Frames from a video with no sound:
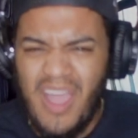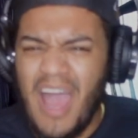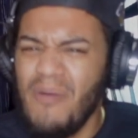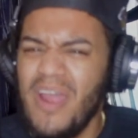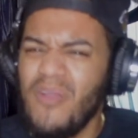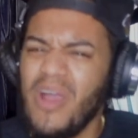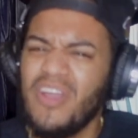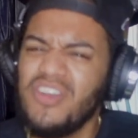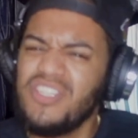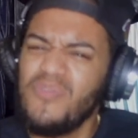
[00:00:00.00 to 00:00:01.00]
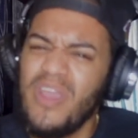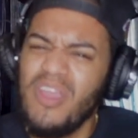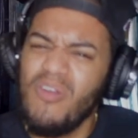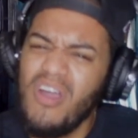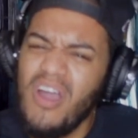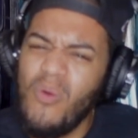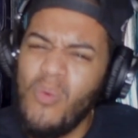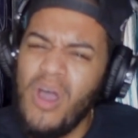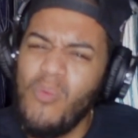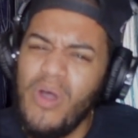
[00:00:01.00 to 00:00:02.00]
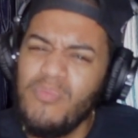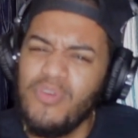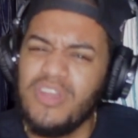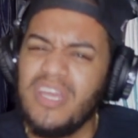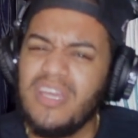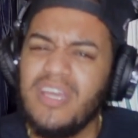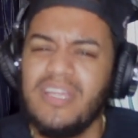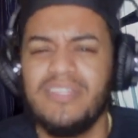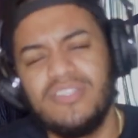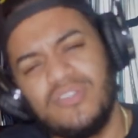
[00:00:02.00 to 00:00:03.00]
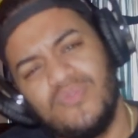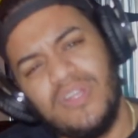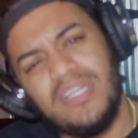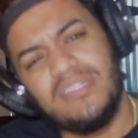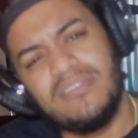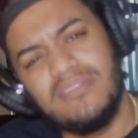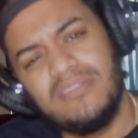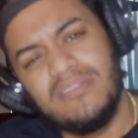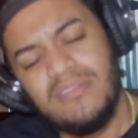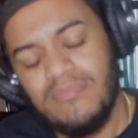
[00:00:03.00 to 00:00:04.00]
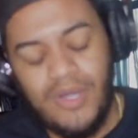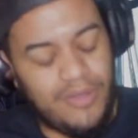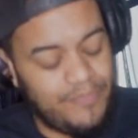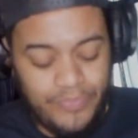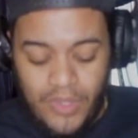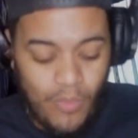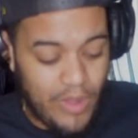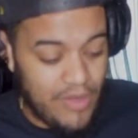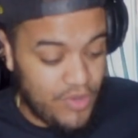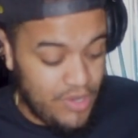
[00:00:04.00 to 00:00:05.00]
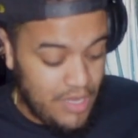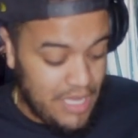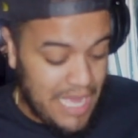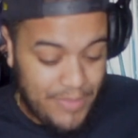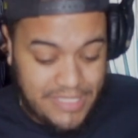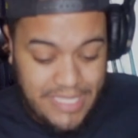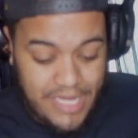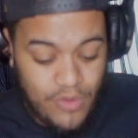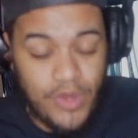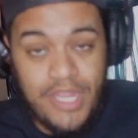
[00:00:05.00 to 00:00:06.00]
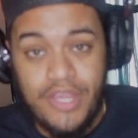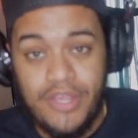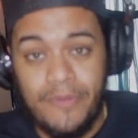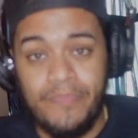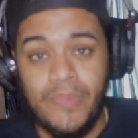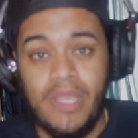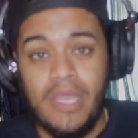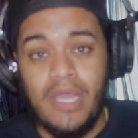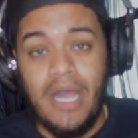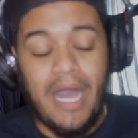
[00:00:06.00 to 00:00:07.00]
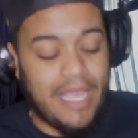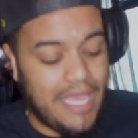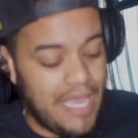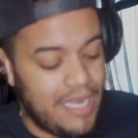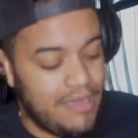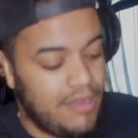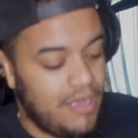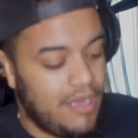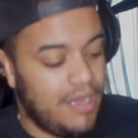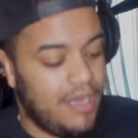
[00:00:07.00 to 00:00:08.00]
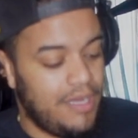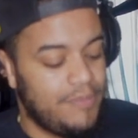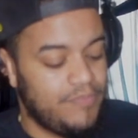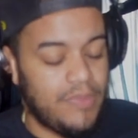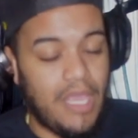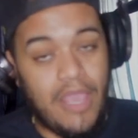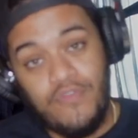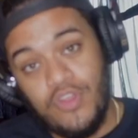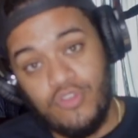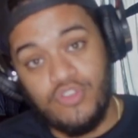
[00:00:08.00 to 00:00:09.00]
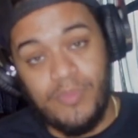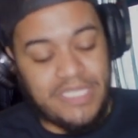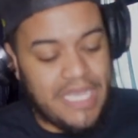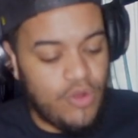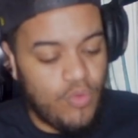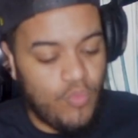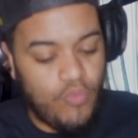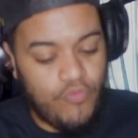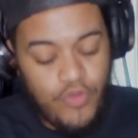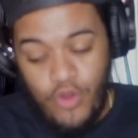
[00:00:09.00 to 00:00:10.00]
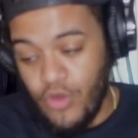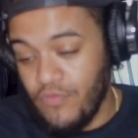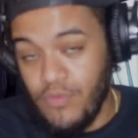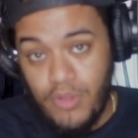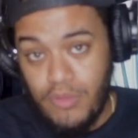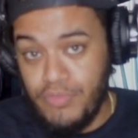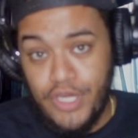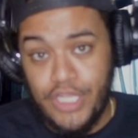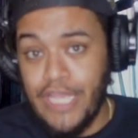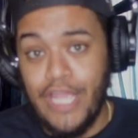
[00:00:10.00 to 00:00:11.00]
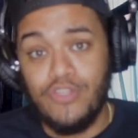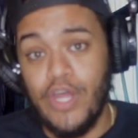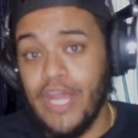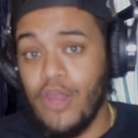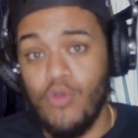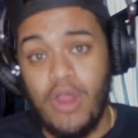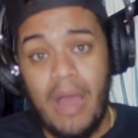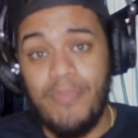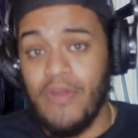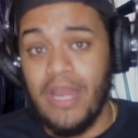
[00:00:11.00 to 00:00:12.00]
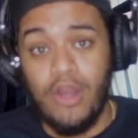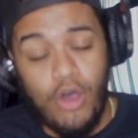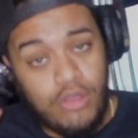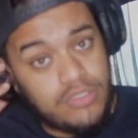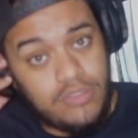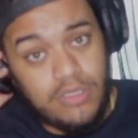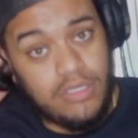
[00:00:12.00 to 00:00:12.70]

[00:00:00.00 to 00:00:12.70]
I'm like, why couldn't she wait one more day and then just release? But whatever. I'm excited we're here. Again, if you're new to my channel, recording from a computer because I ain't trying to get no copyright laws.